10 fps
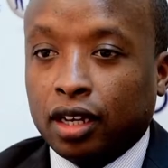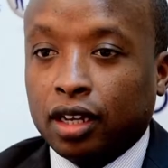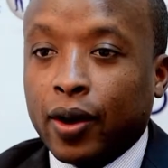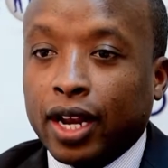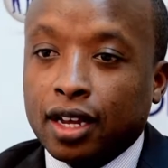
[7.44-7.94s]

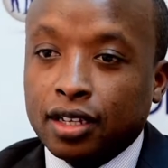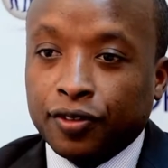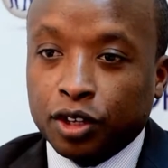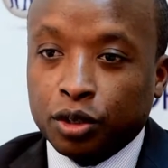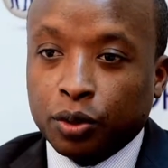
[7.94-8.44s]
In our last
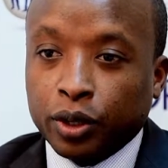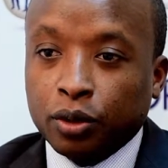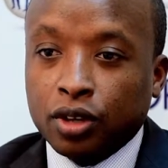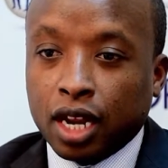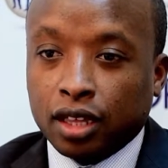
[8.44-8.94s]
video, we
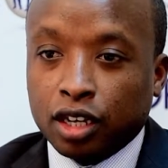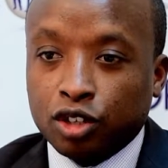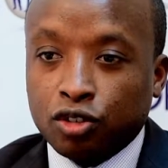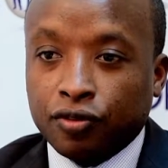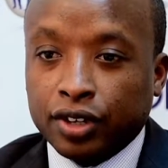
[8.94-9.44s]
looked at the
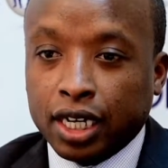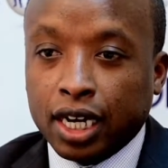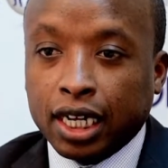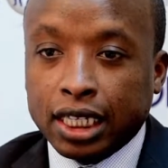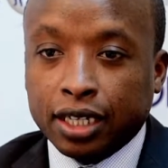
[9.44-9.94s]
issue of
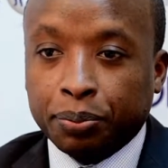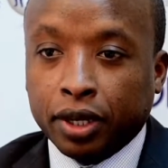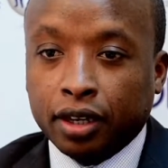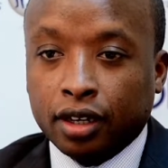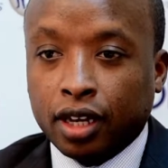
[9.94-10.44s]
redundancy
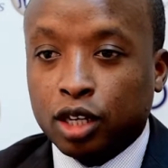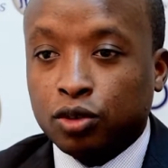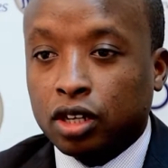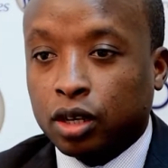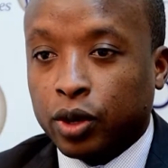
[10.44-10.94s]
pay, and
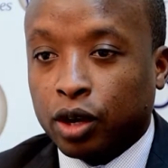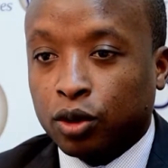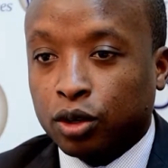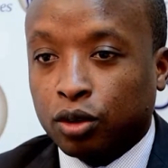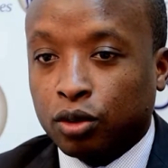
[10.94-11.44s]
today we are
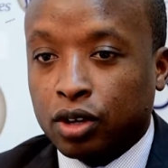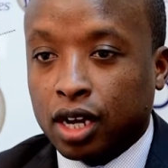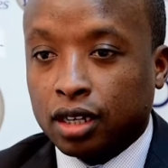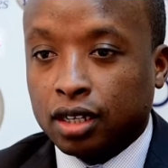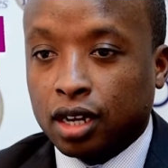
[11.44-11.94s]
going to look
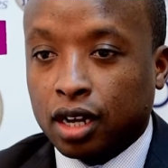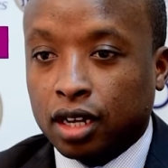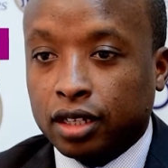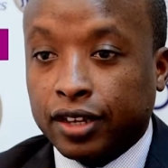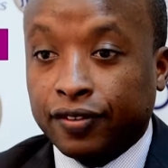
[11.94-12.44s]

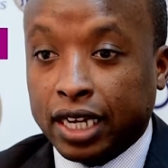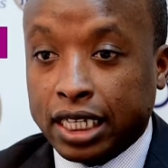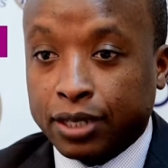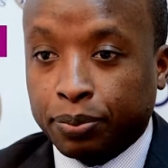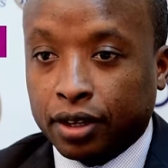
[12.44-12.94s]
at
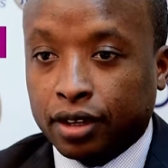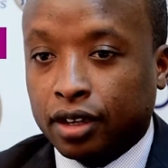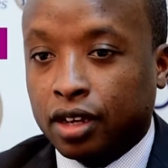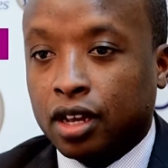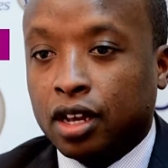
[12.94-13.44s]
severance pay.
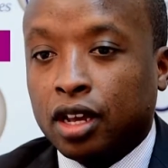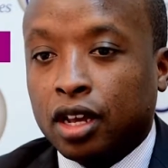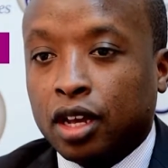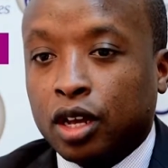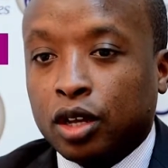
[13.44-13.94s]

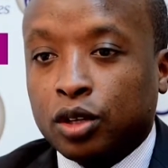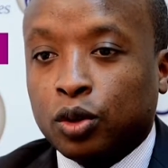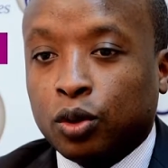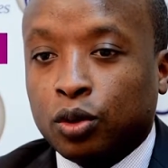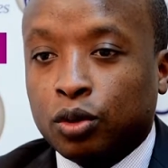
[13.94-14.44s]

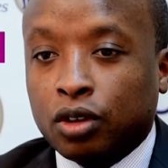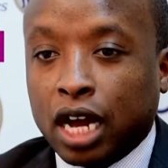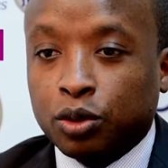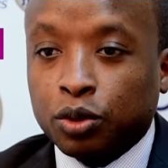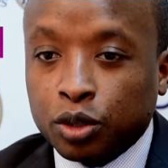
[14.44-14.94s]
So,
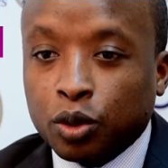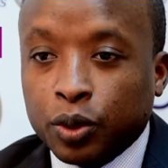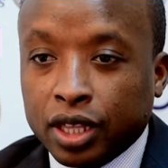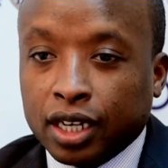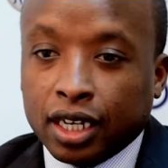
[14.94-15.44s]
as we saw
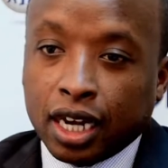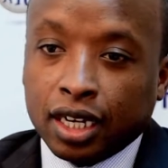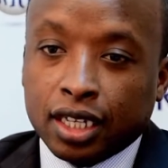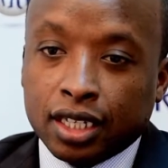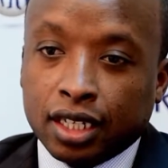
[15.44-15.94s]
with the
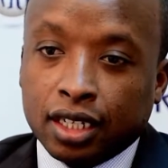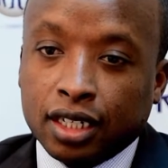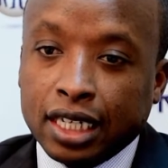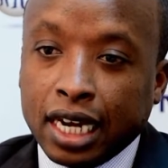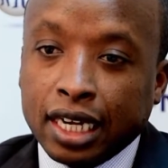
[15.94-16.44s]

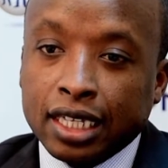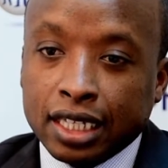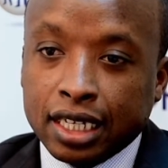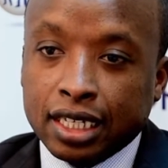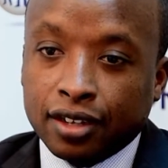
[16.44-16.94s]

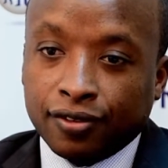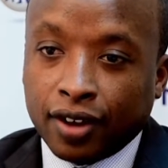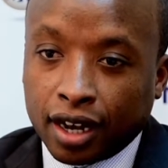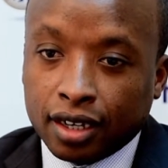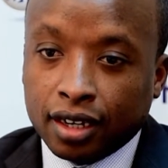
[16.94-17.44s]
redundancy is
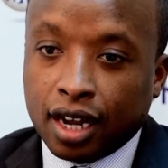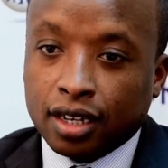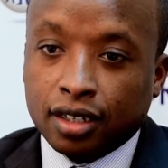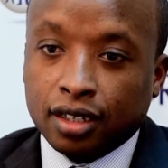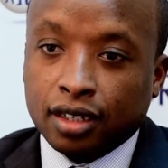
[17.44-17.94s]
defined
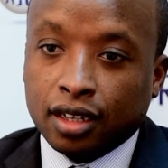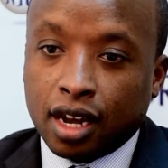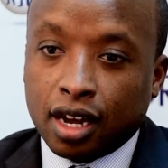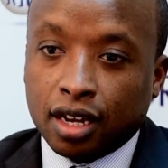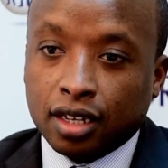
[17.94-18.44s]
as
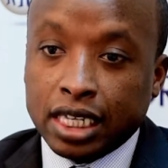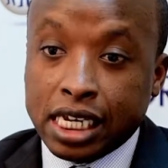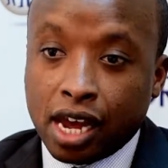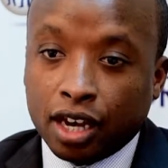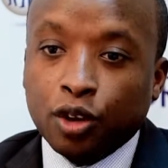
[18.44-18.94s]
a
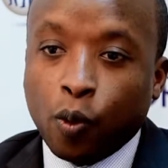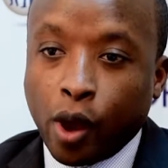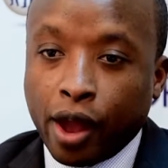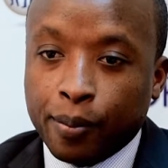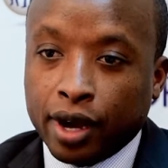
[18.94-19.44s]
scenario
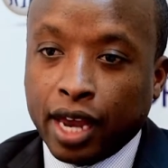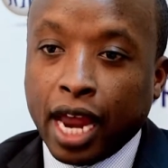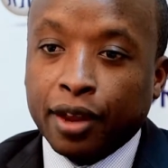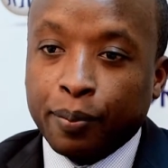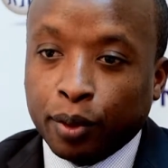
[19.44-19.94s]
whereby
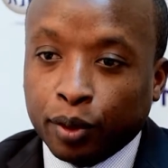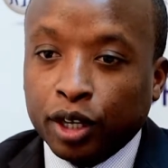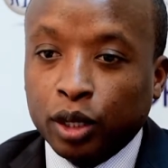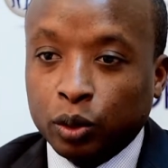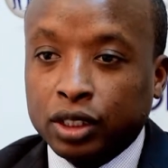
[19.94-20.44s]
an
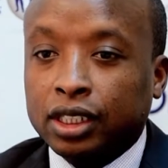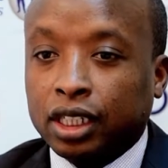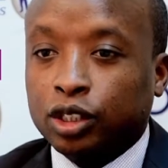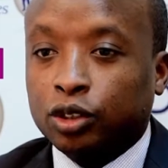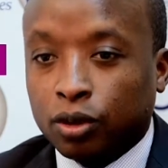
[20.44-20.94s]
employee loses
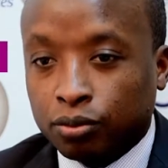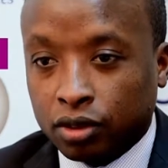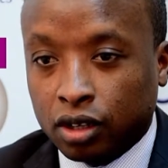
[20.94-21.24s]
a job